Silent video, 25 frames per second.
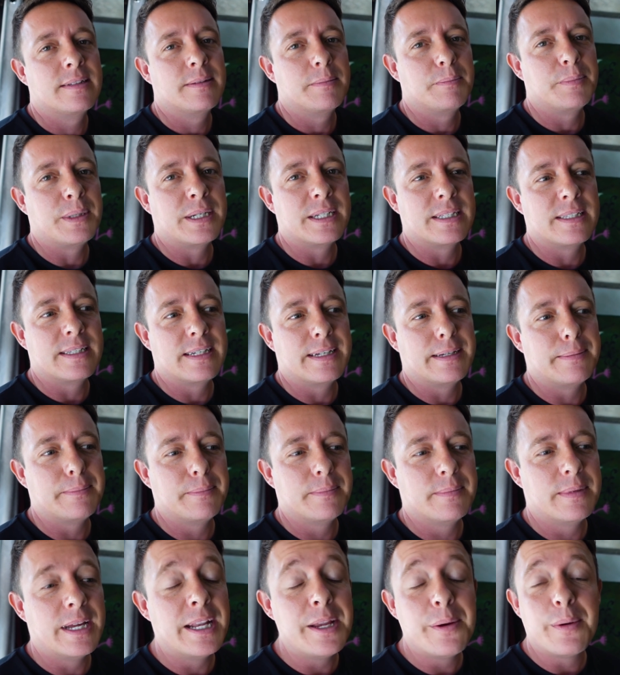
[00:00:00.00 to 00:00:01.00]
But
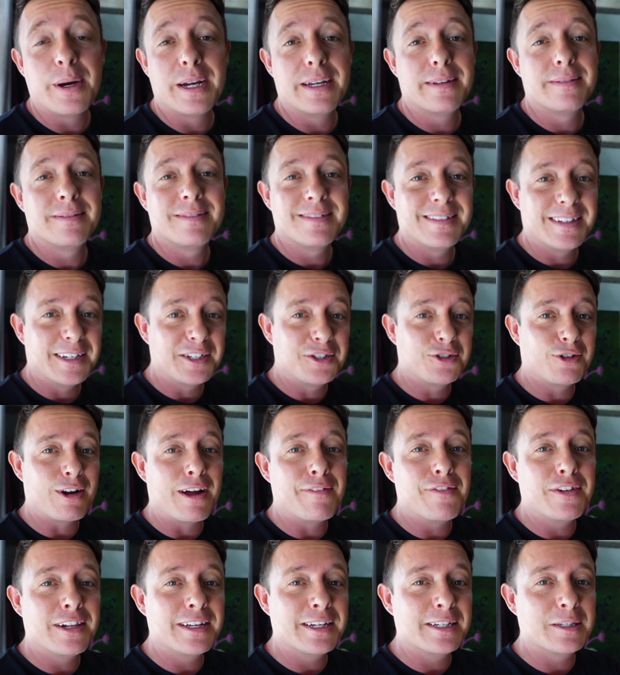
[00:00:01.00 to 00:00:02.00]
anyway, a
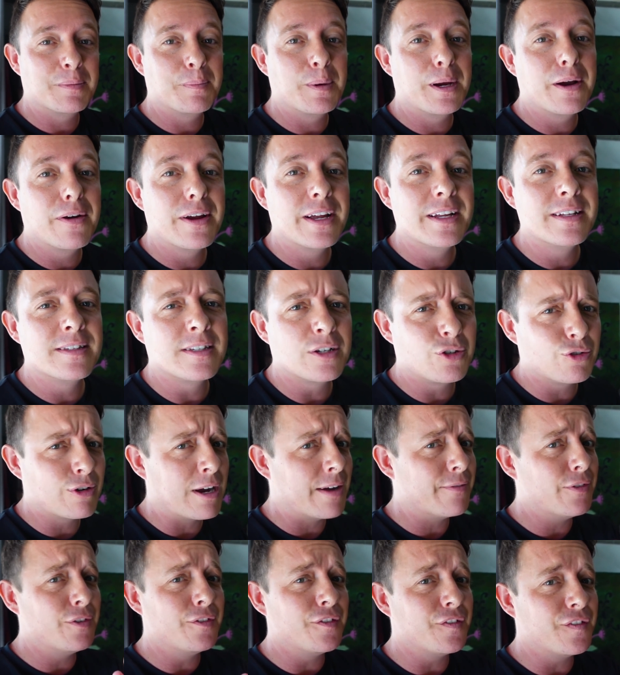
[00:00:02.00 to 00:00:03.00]
travel experience, a
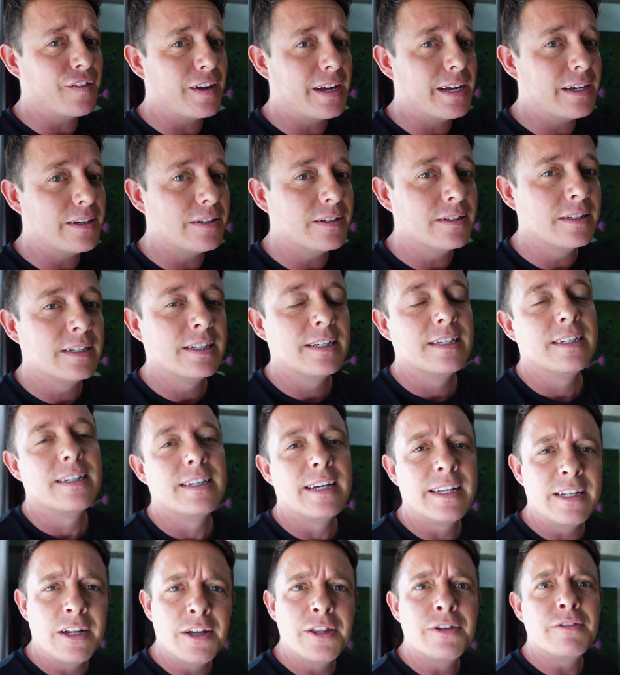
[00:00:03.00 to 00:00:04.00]
travel fail,
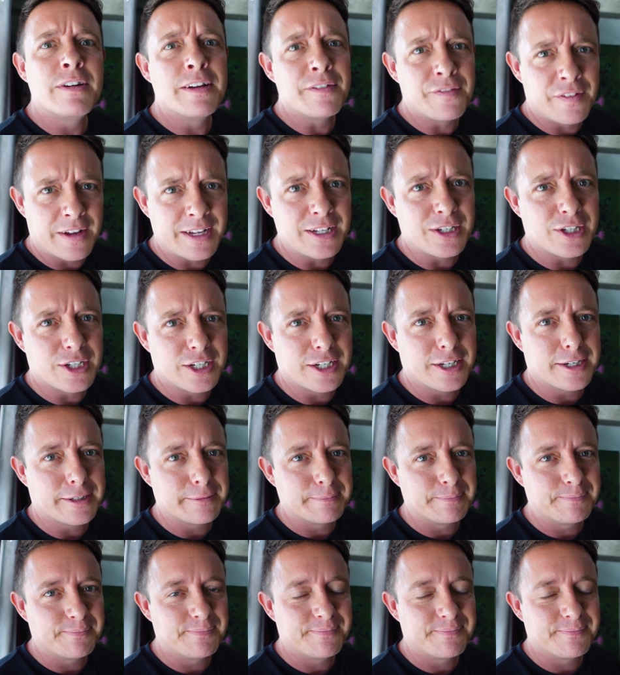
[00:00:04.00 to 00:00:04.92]
another adventure.